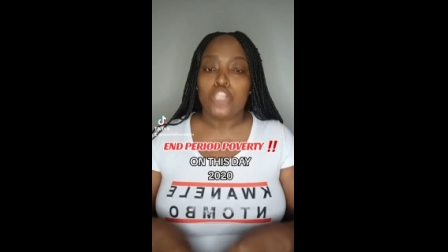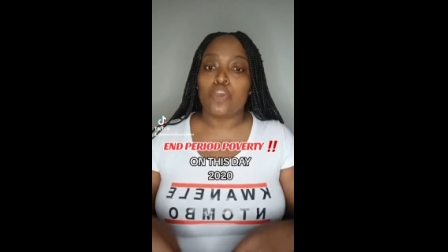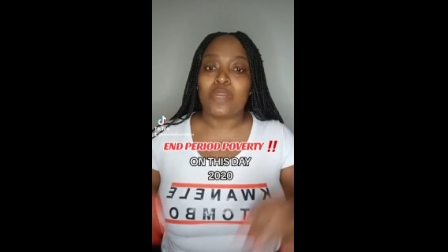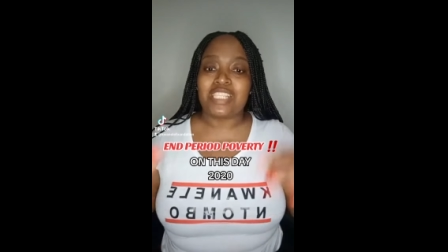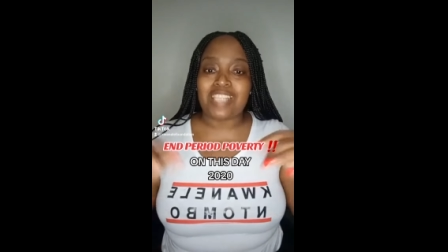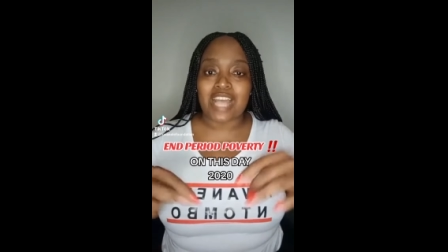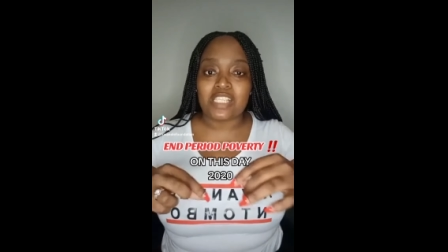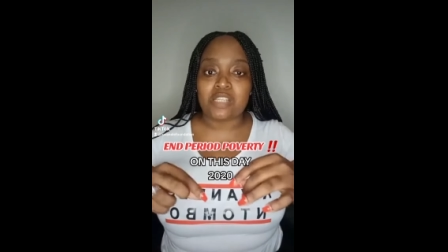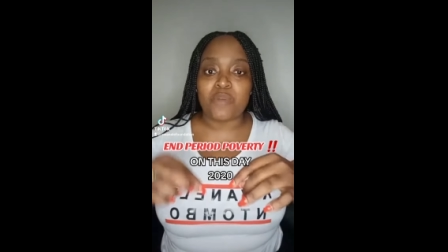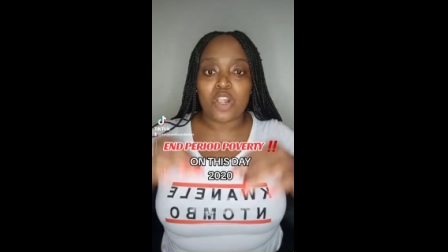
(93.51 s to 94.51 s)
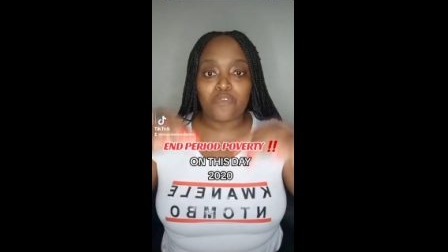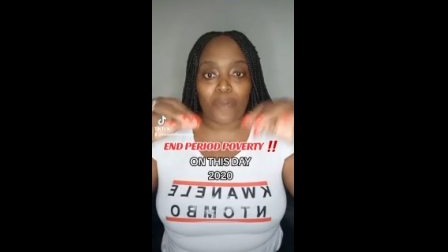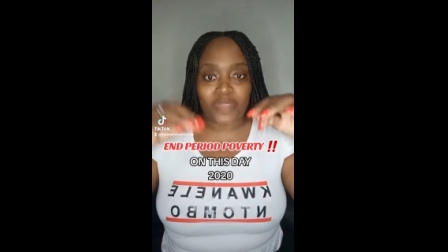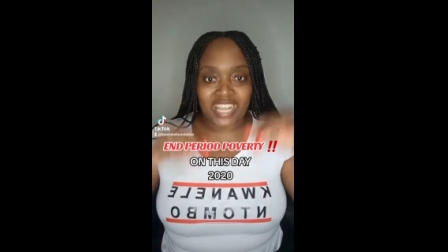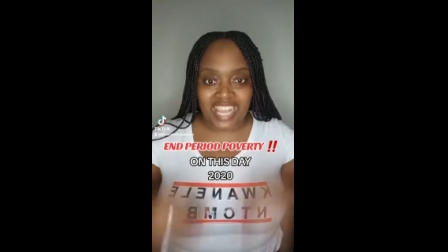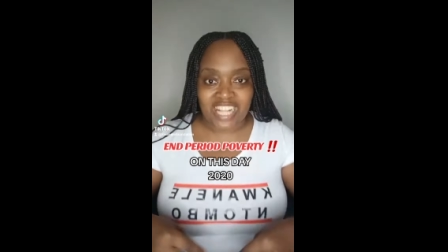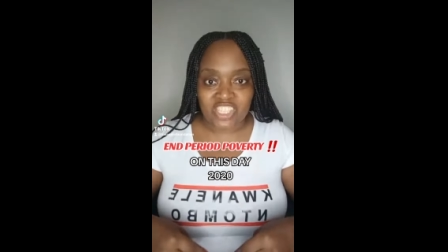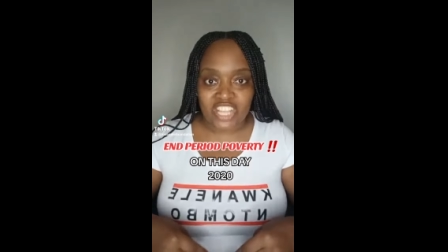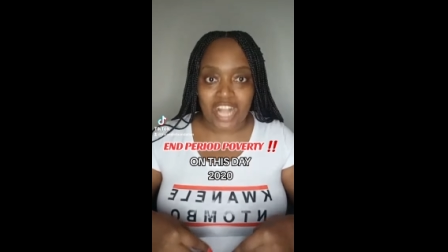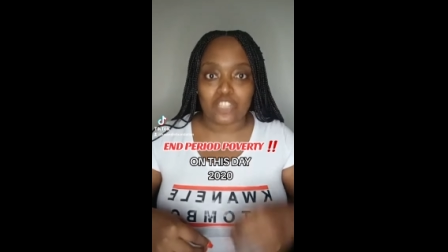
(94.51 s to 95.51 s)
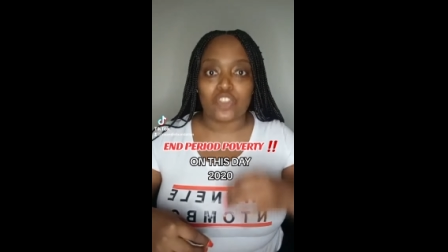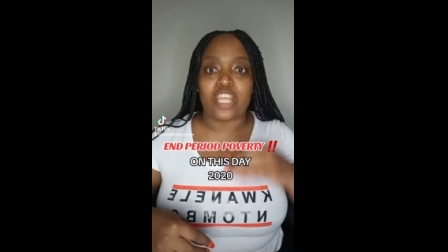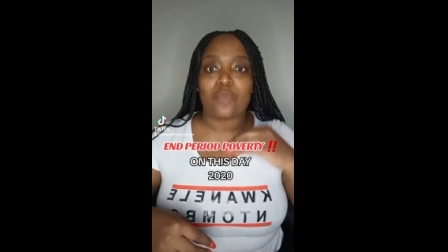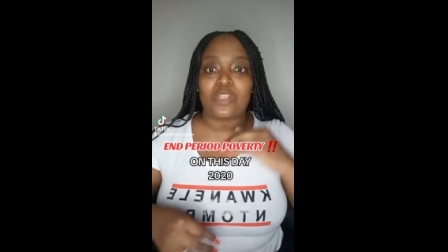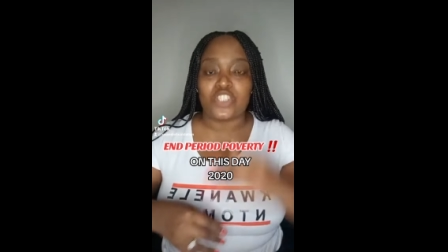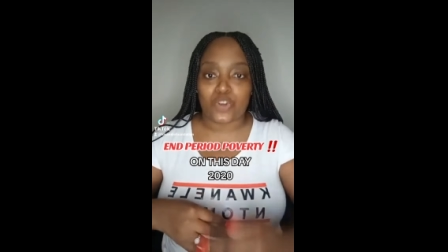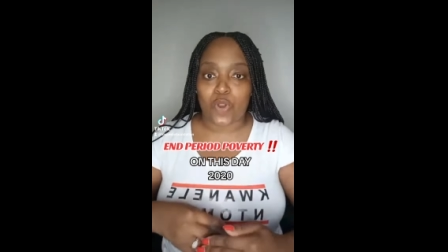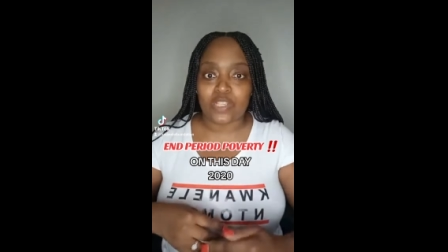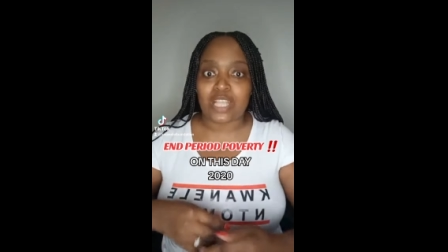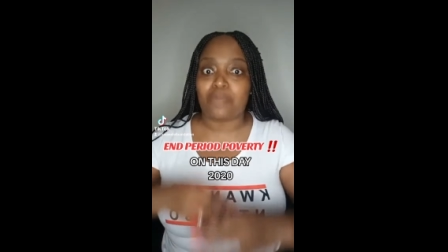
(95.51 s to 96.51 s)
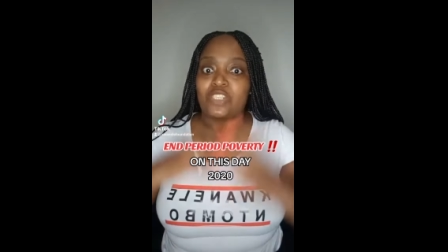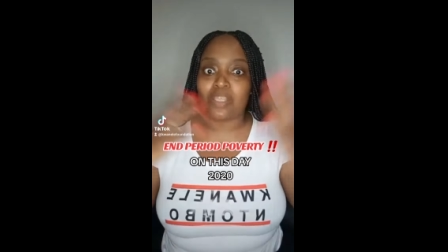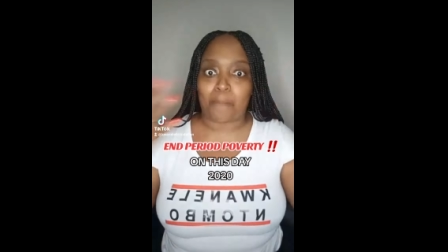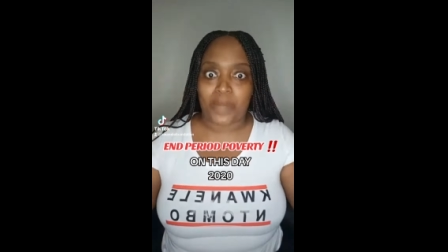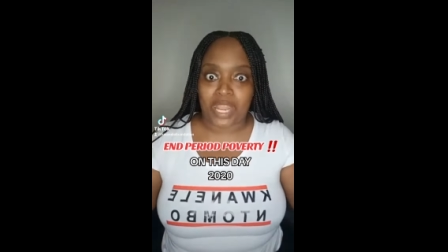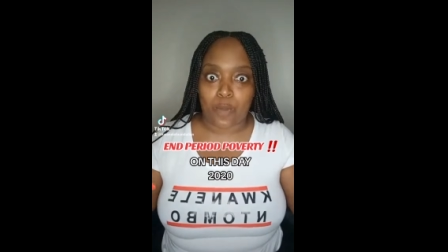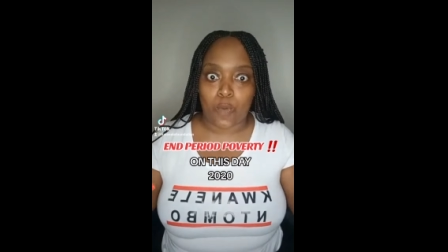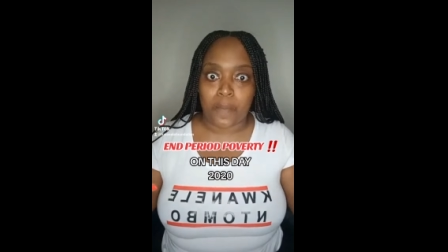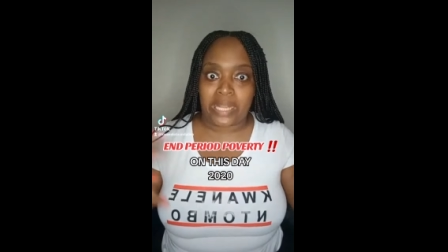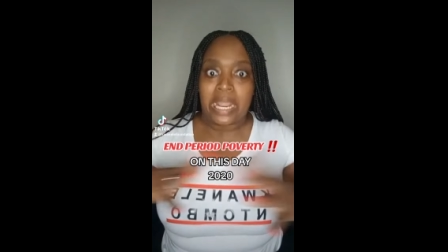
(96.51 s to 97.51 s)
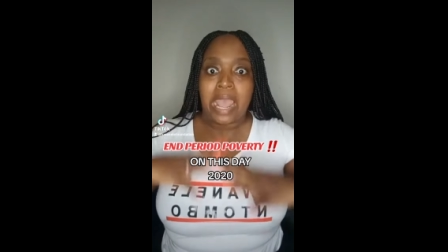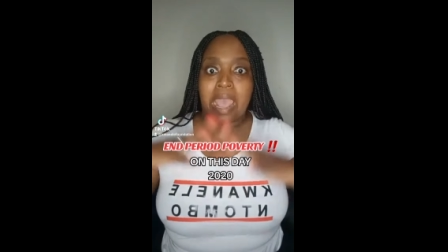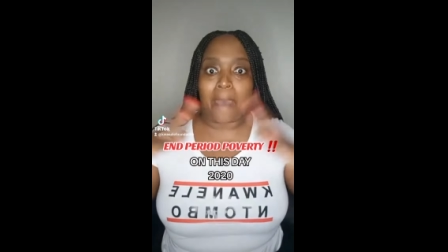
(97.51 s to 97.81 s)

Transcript: so we start small from the girl child so that when she grows up she's a better woman